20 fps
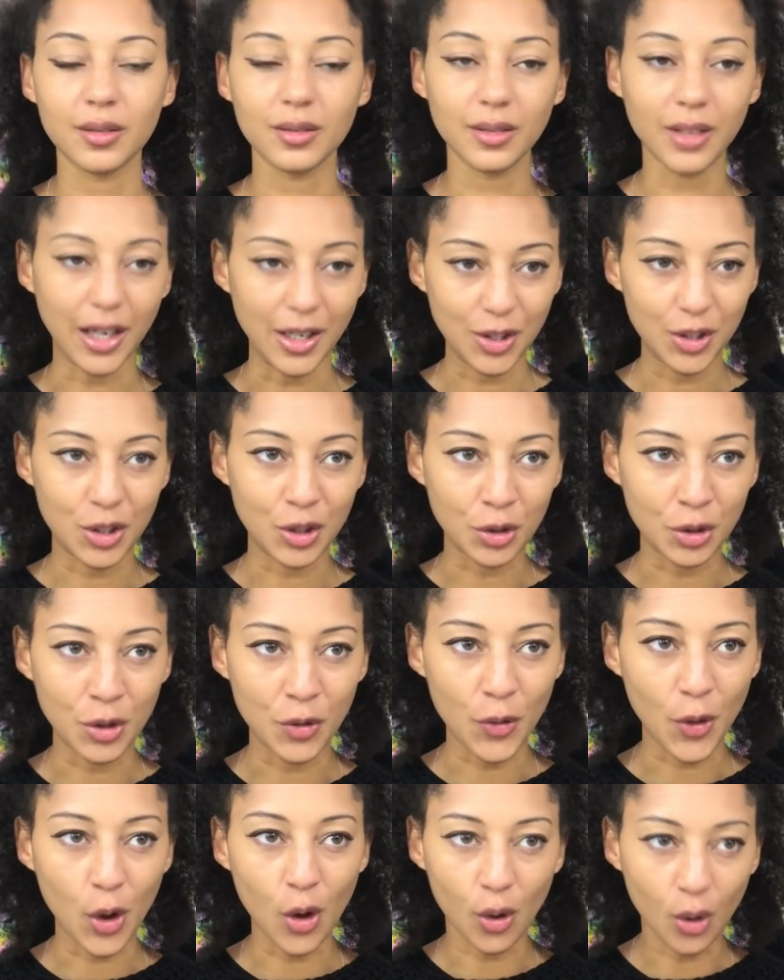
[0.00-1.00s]
casting on
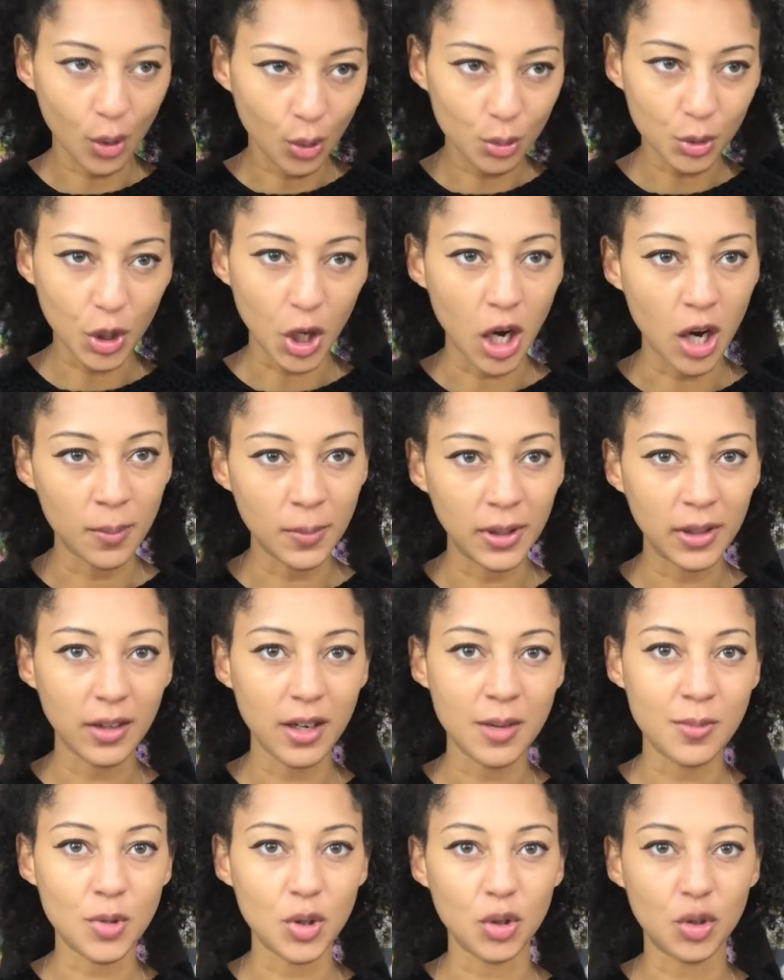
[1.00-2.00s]
the whole garment,
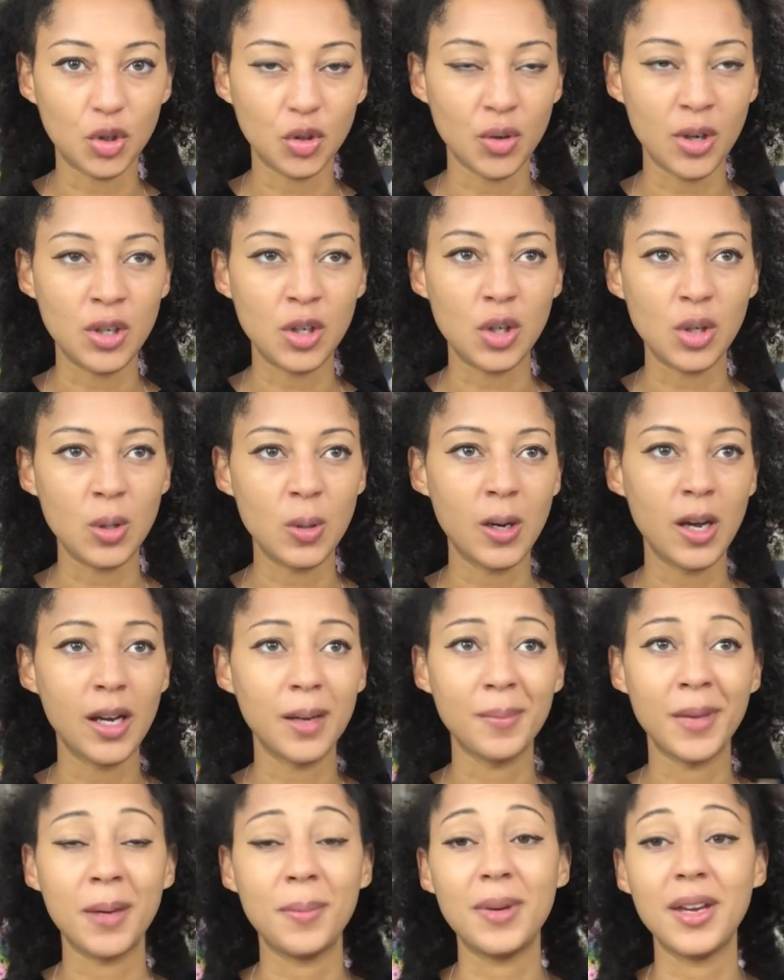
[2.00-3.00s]
I'm just trying to do like
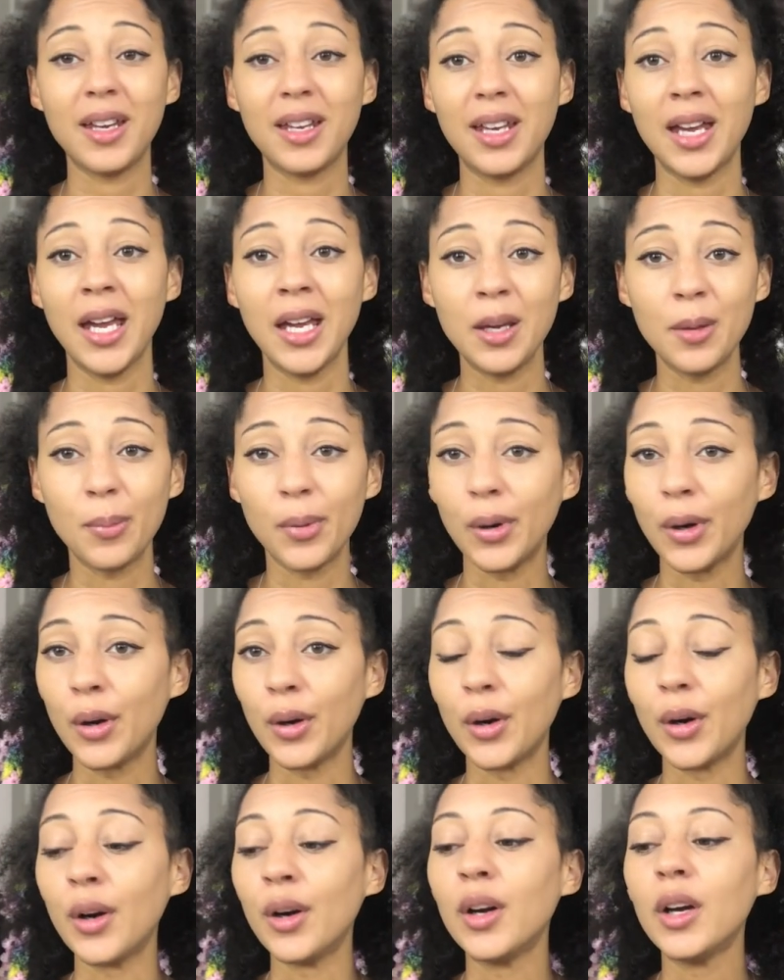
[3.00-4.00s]
maybe a cable,
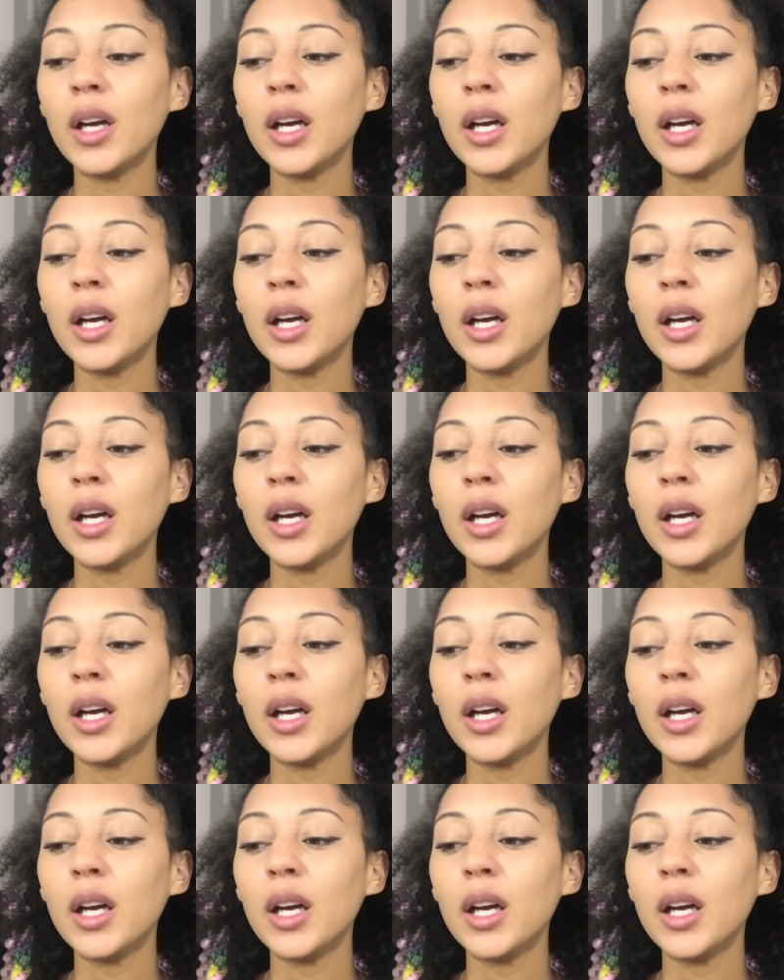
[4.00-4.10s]
or